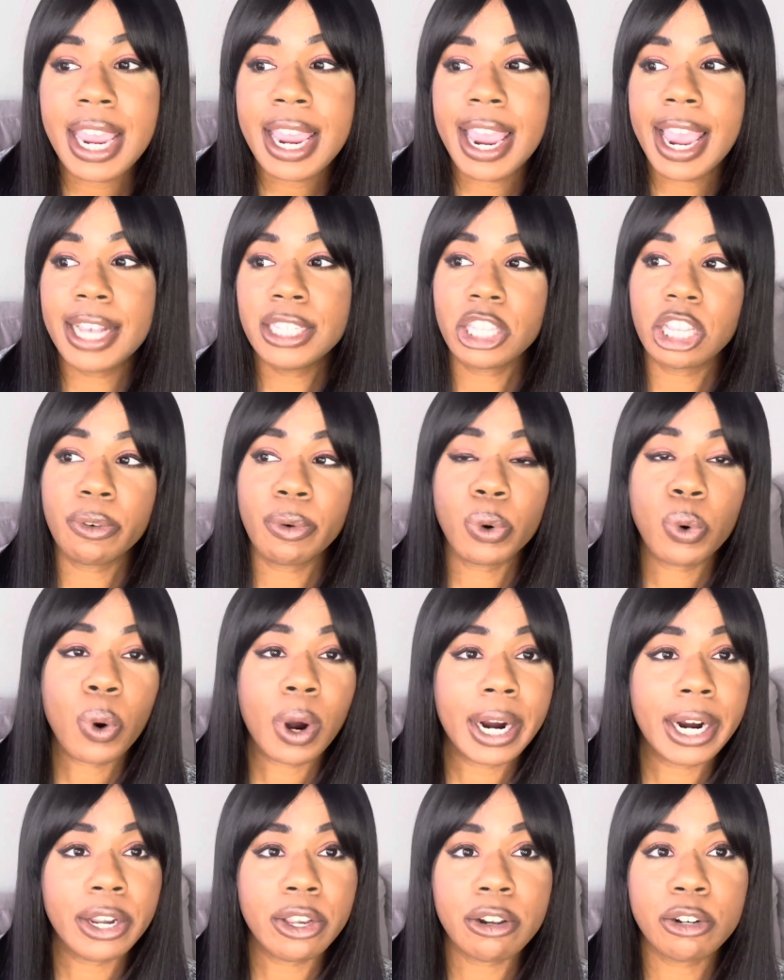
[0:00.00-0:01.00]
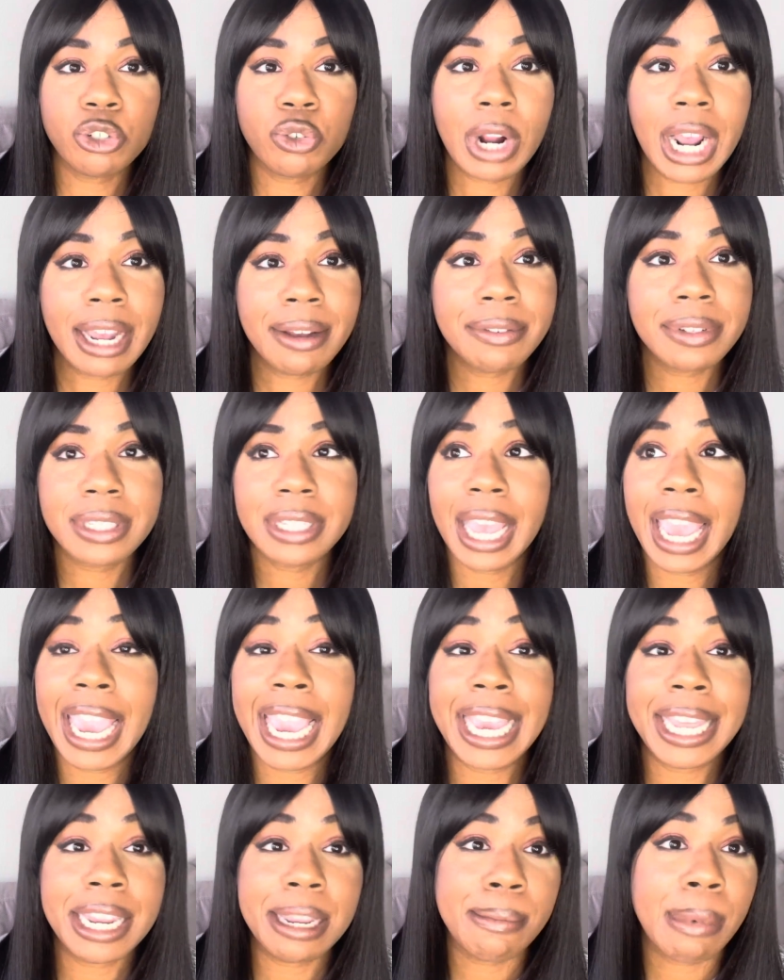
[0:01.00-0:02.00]
it's gonna require you to drive
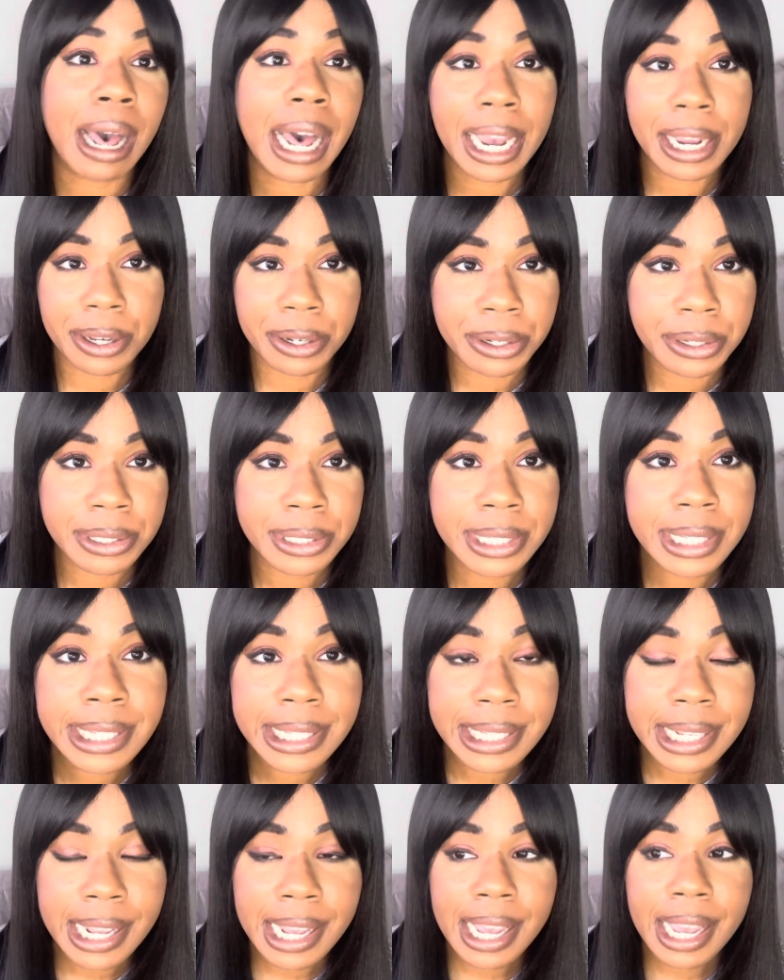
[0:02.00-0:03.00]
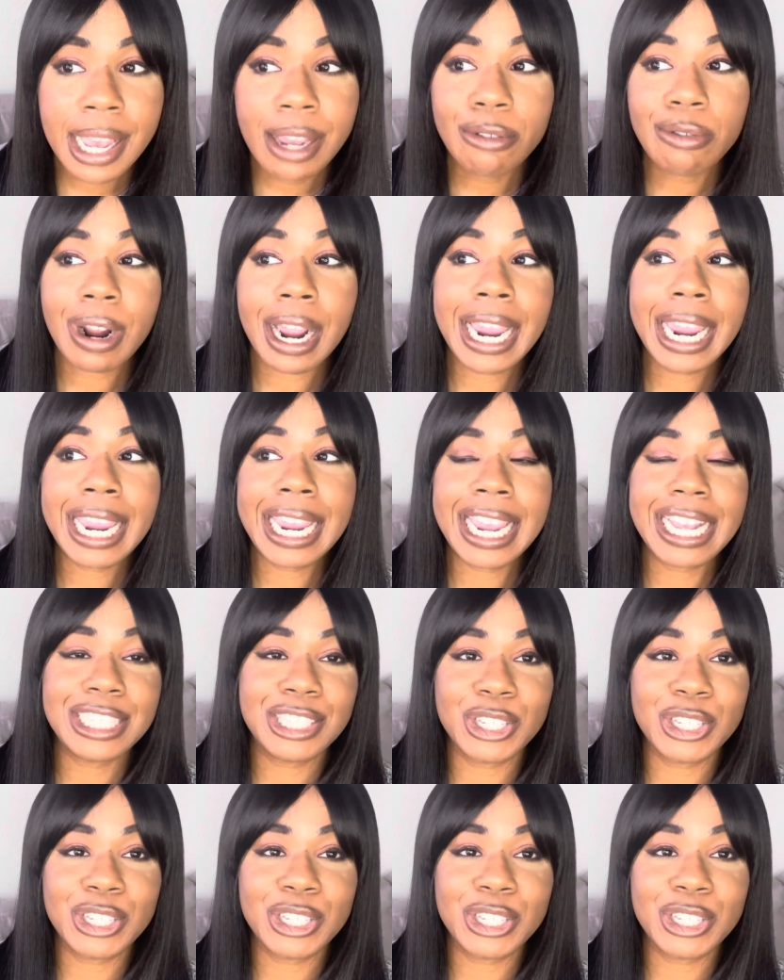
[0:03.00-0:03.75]
80 miles, right?